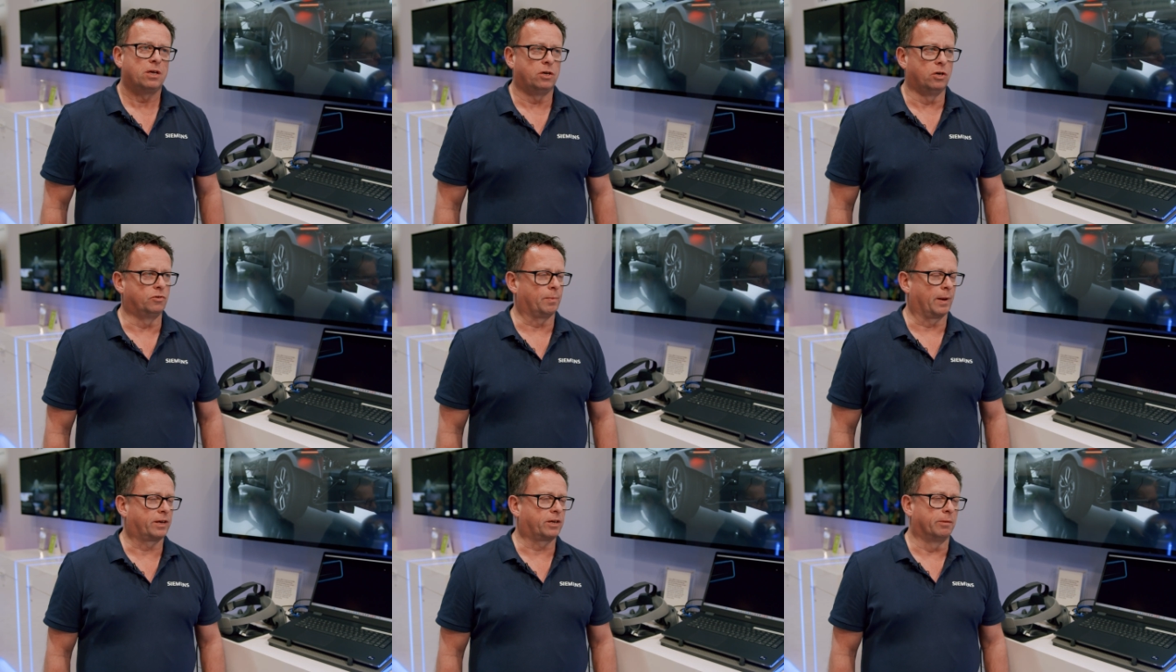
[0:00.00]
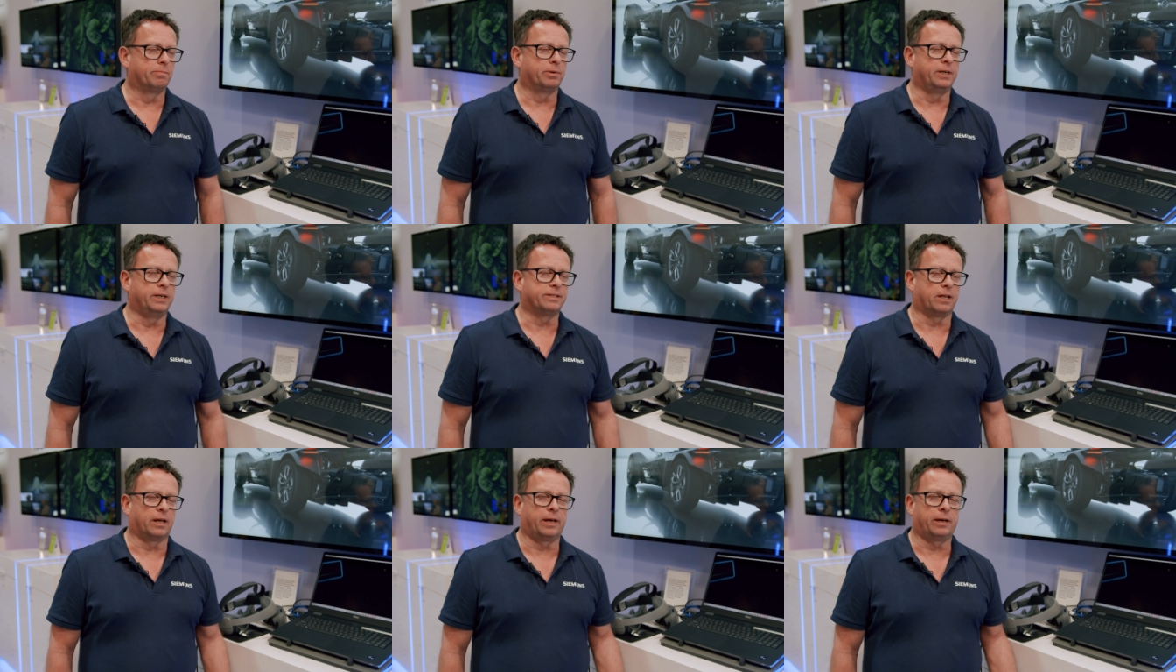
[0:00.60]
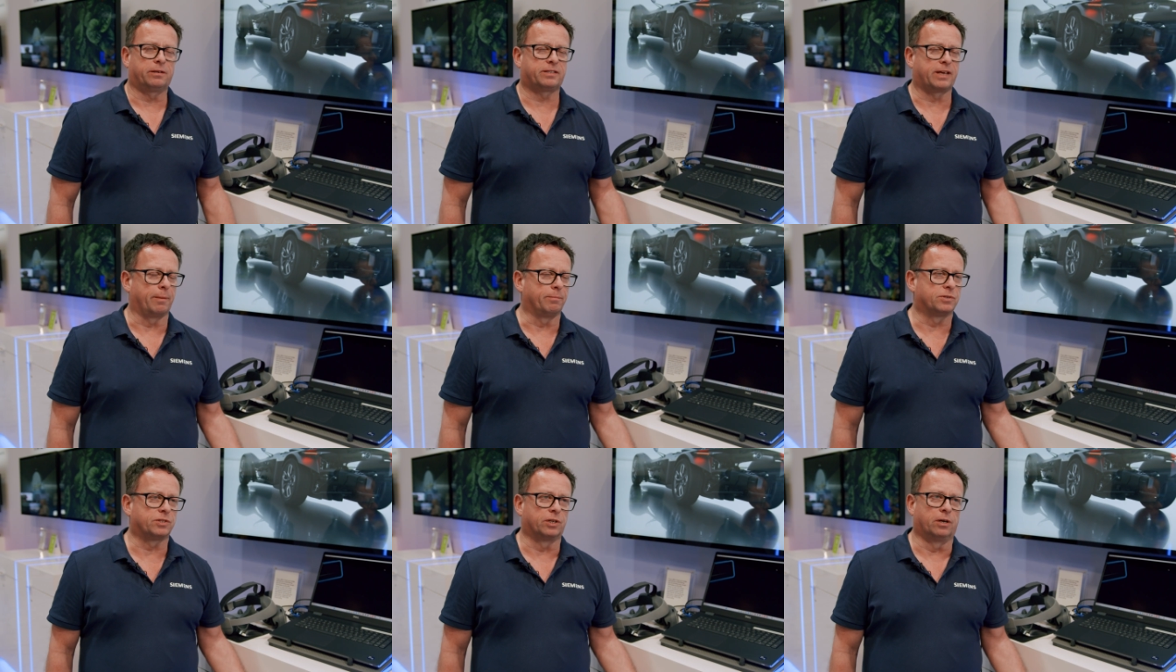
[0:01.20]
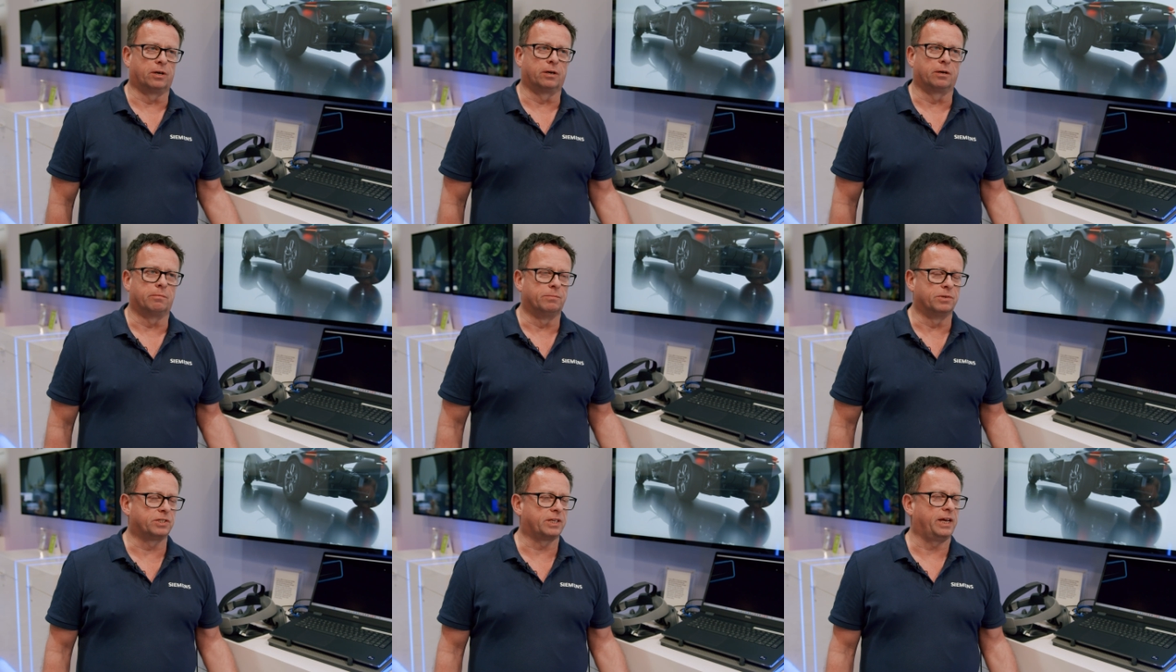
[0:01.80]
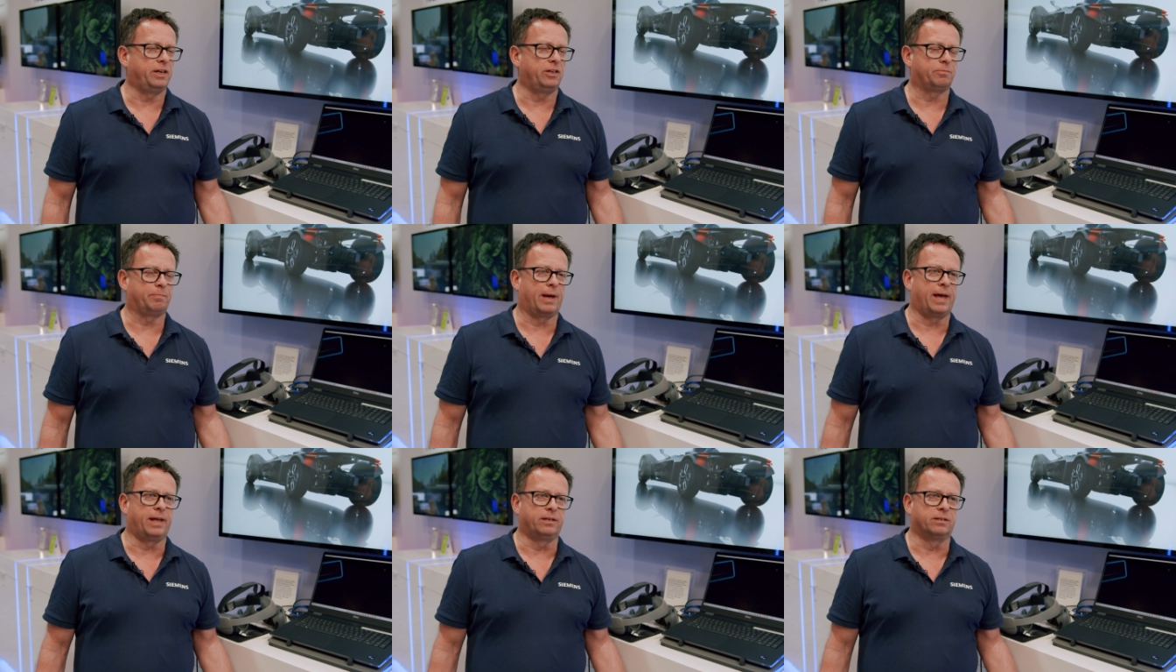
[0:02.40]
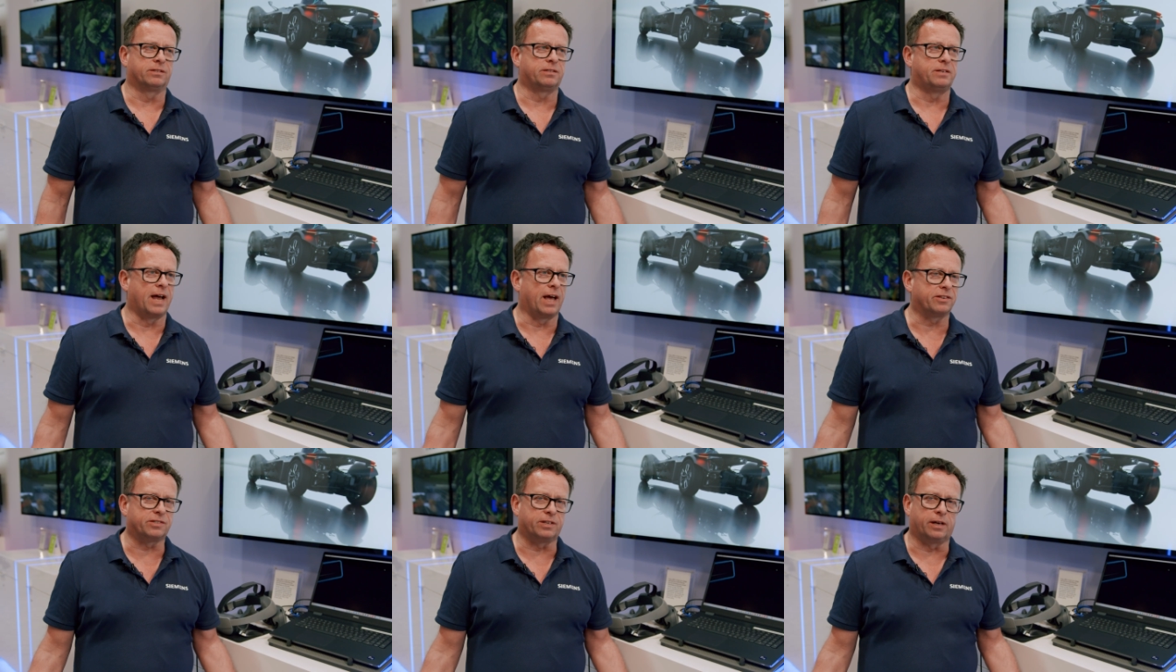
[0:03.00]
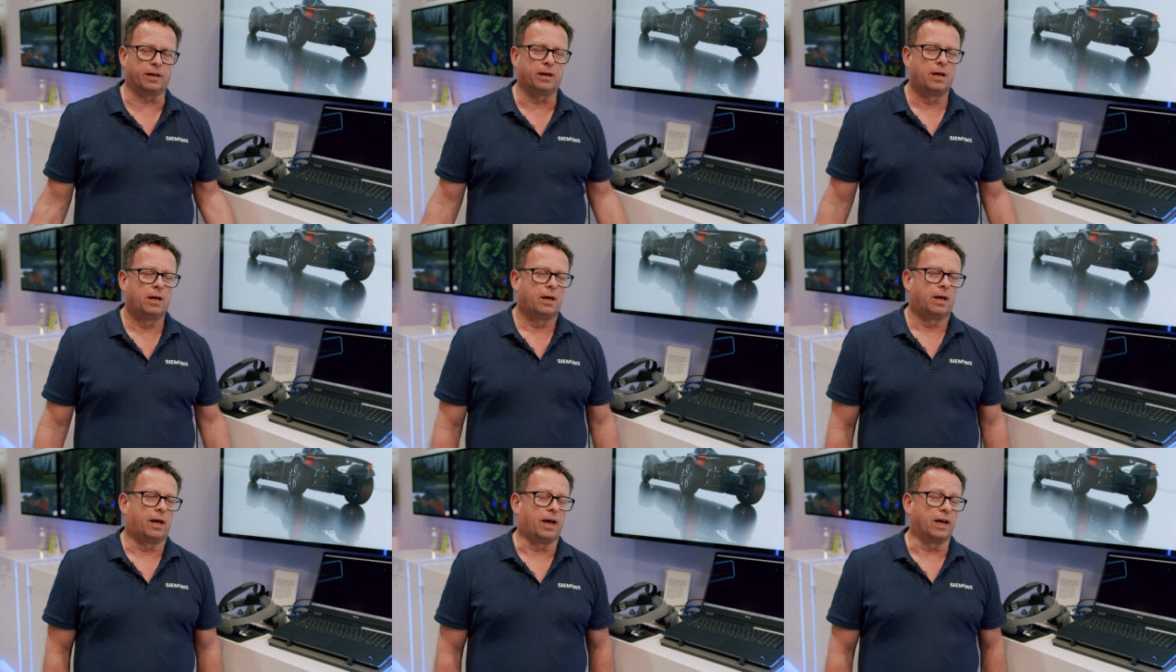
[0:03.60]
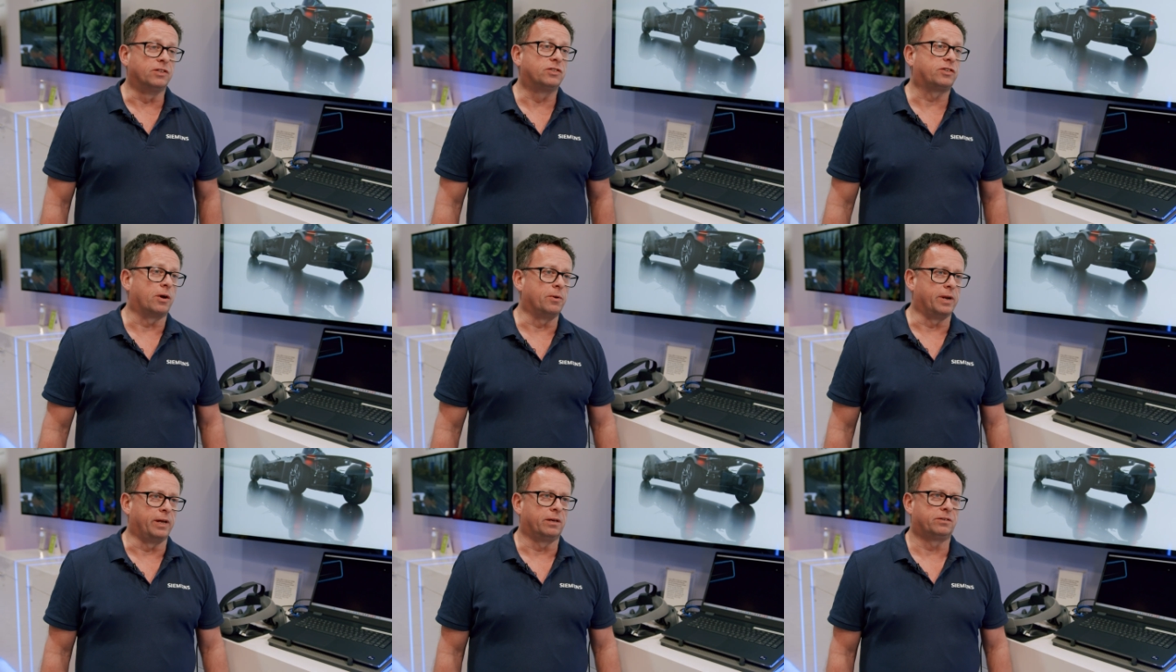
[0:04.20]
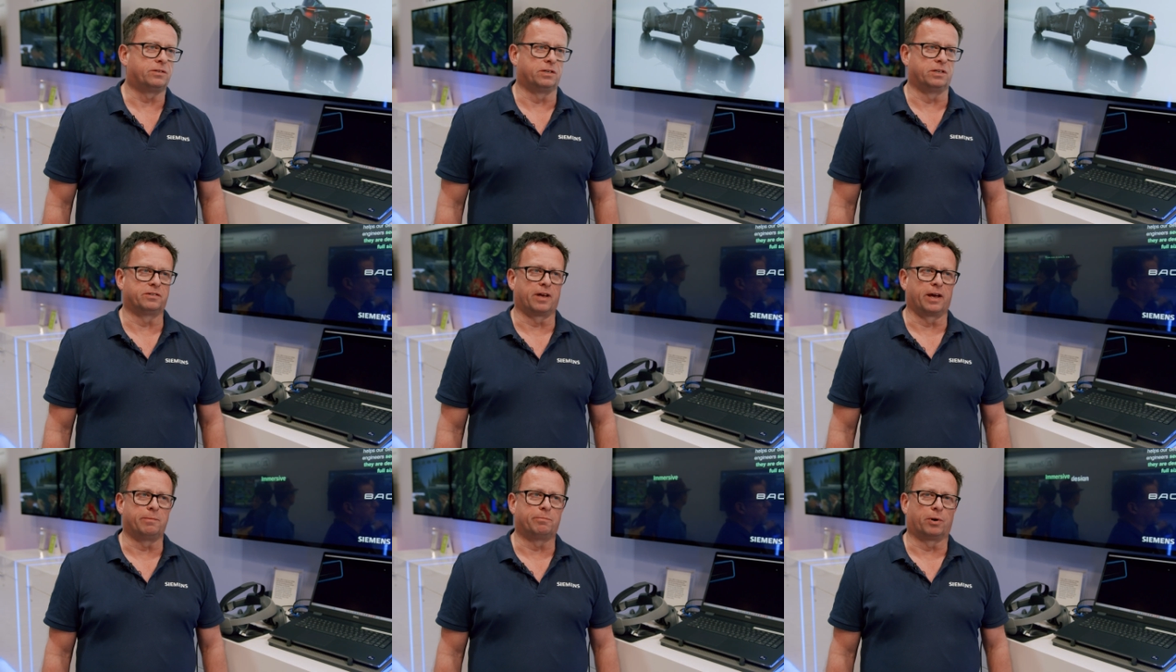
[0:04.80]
used by companies like Samsung, Mercedes-Benz, NASA, uh, and Sony to design